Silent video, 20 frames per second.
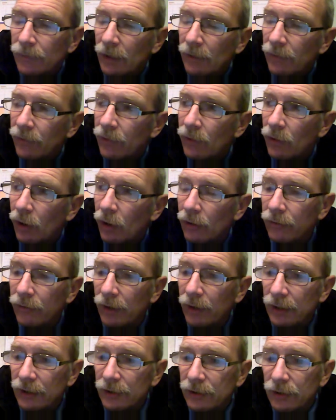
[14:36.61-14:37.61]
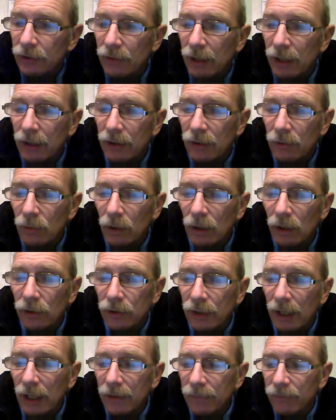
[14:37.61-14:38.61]
for rock faces around the world,
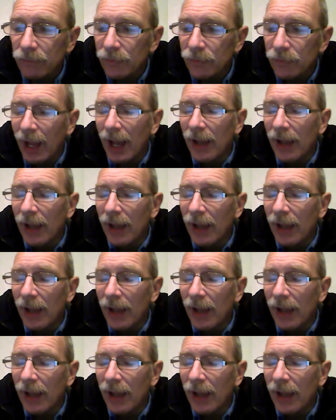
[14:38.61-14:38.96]
and